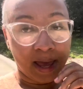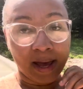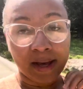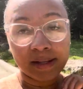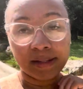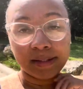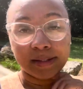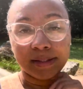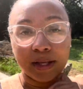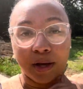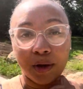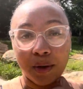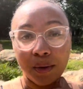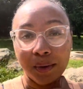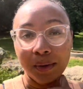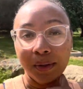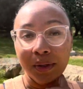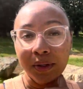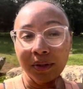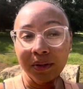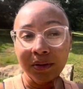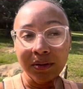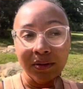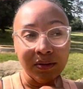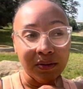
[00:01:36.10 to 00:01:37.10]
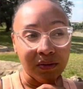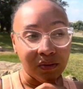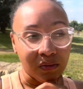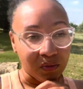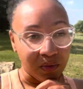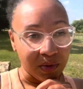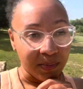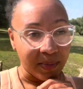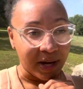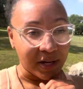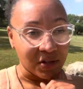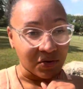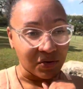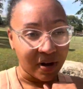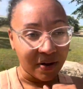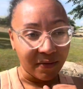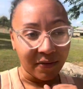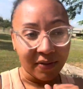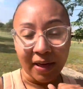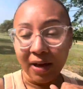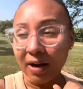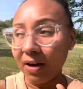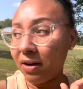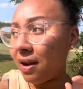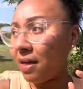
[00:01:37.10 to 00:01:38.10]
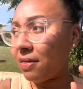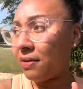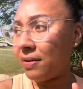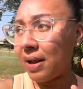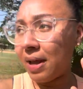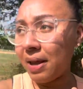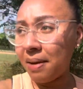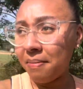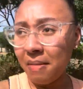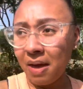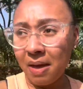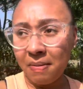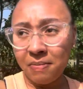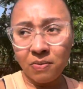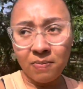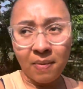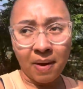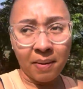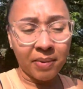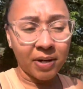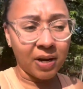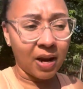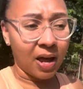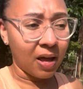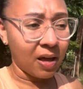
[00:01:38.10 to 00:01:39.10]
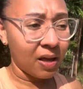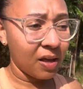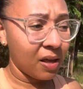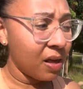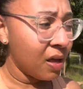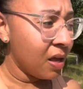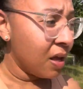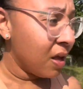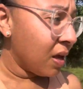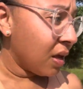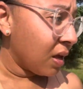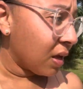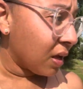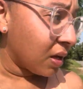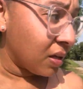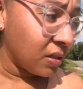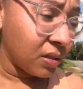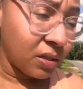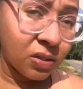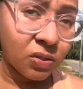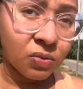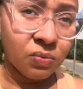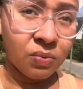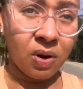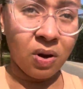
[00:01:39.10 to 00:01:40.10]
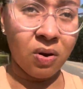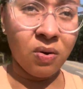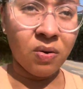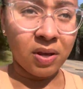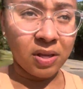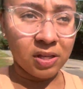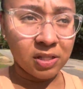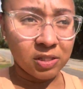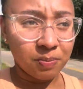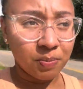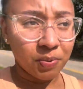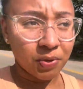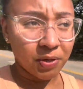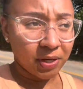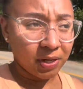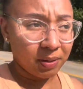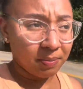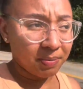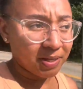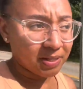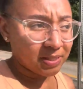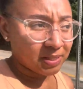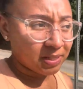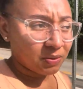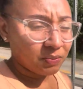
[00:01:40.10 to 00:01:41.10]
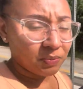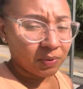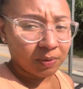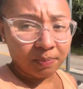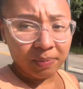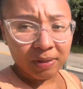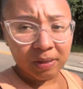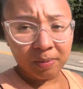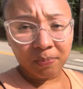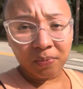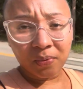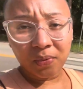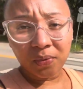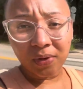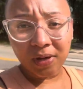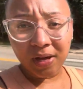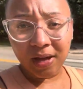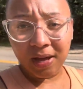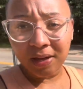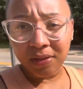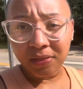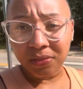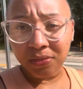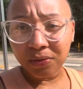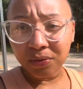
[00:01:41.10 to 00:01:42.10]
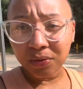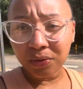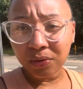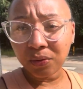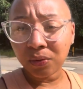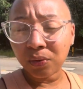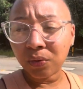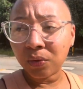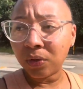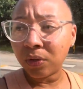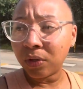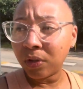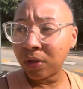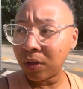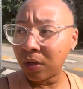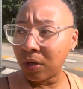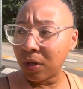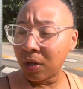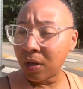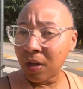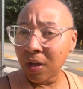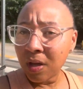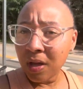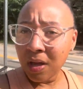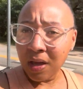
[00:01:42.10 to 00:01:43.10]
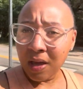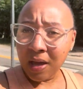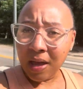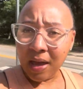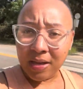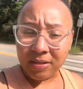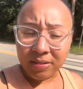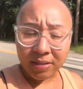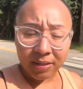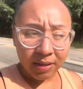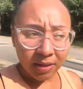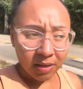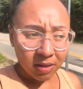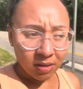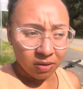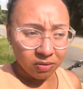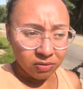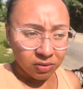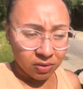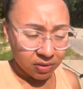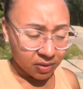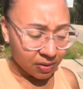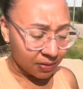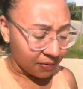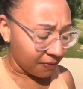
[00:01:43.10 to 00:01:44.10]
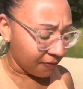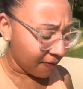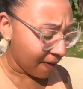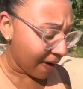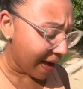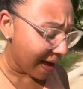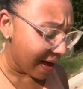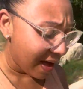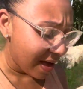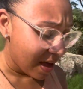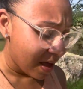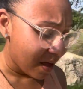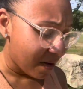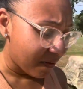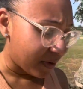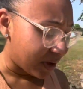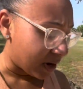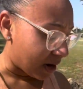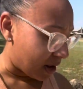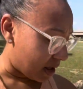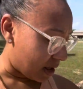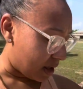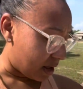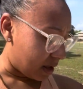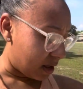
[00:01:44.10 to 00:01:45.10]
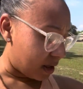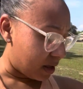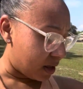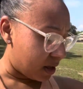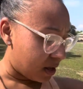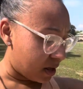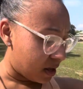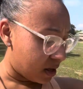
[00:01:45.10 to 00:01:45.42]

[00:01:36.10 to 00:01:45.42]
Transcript: So we might travel that another day. Maybe, maybe not. Because this road gets pretty busy with people cutting through. As we get closer to 5 and